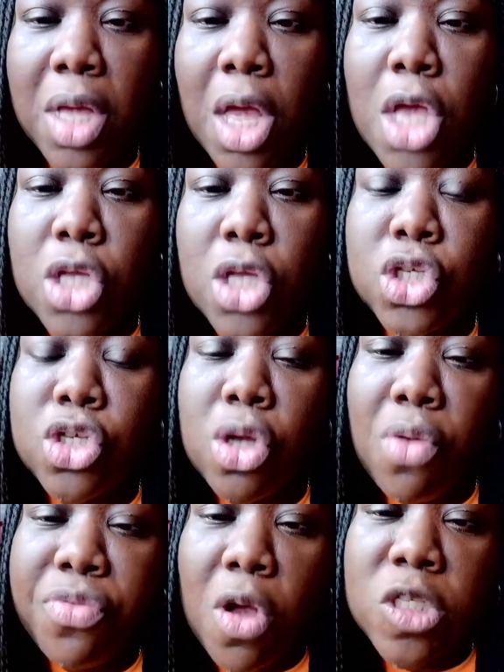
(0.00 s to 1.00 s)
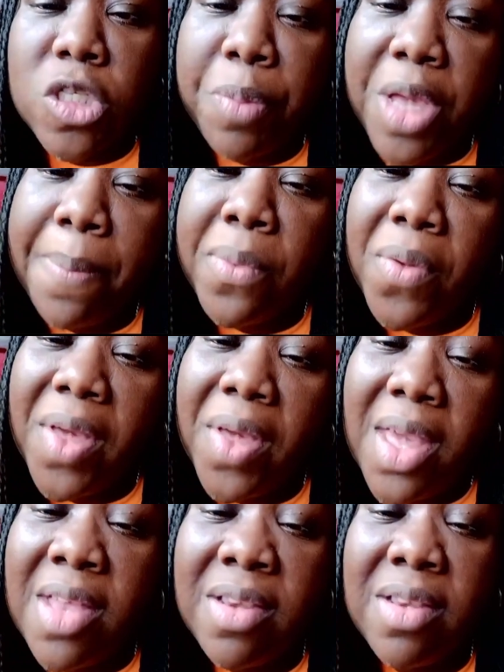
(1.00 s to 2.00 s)
So those people
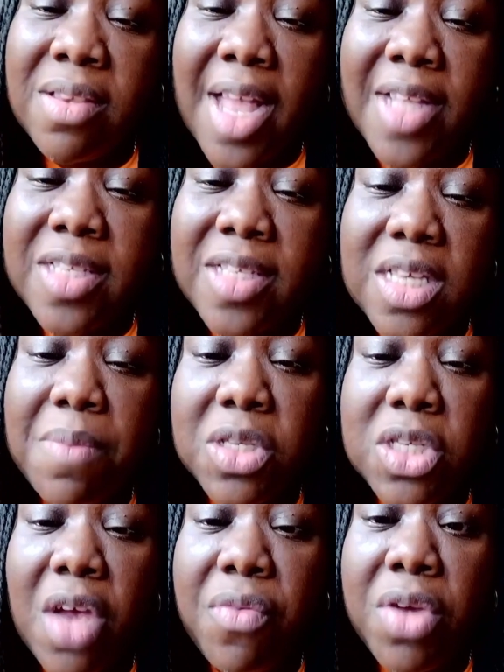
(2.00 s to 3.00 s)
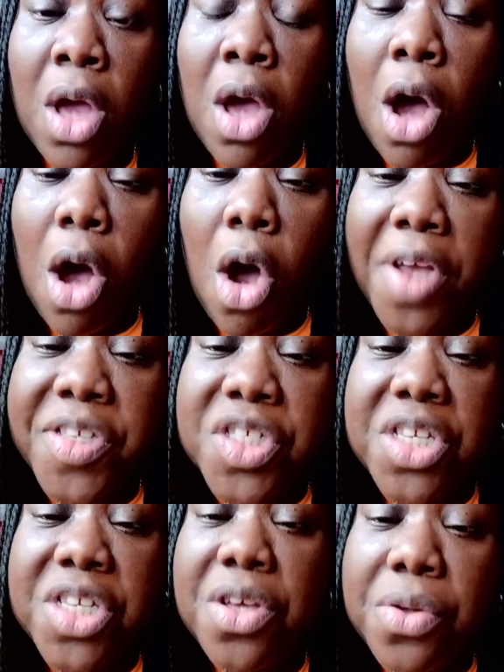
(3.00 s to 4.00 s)
in that cemetery are
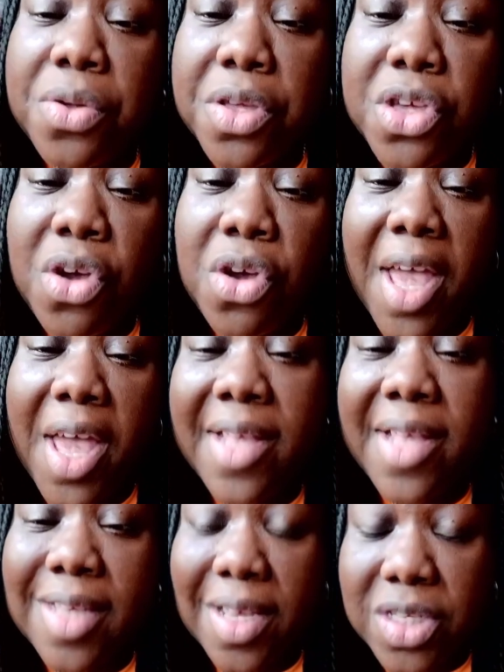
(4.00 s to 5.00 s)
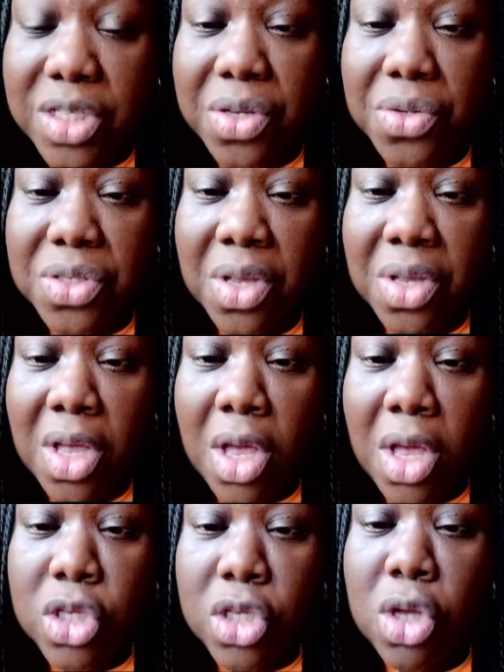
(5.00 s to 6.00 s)
still your ancestors.
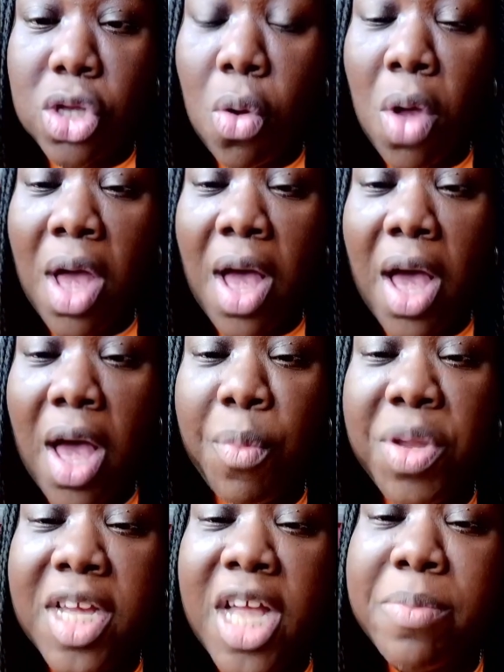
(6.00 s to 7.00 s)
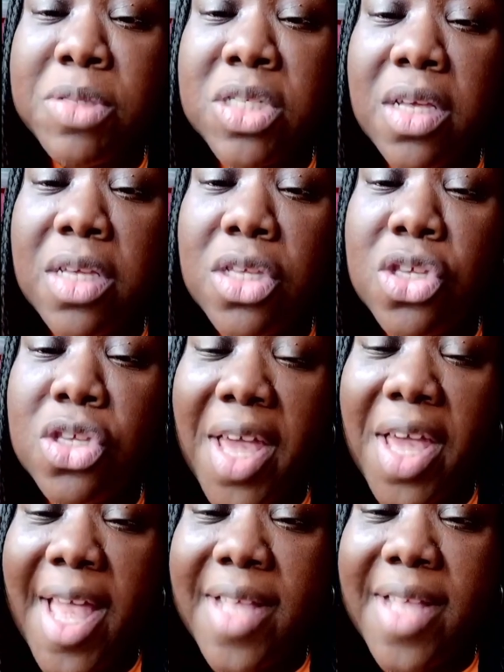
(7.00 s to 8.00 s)
So when it comes to your
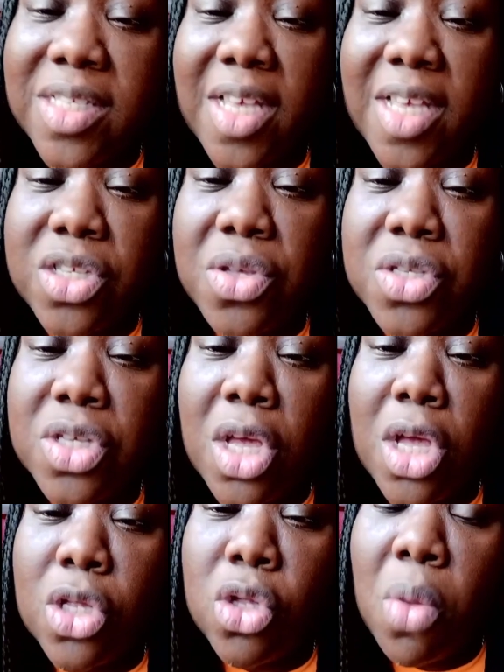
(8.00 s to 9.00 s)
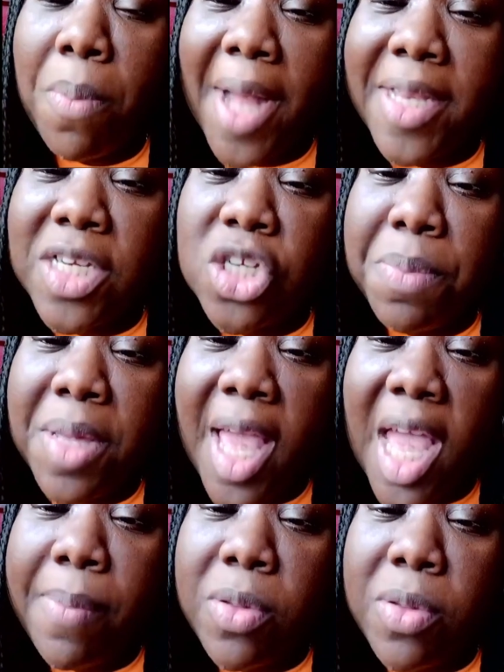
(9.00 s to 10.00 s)
ancestors, nobody should be
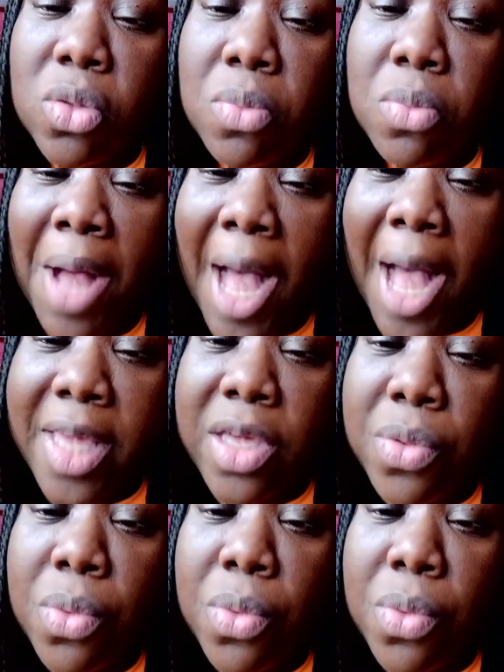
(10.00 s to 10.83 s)
able to buy you.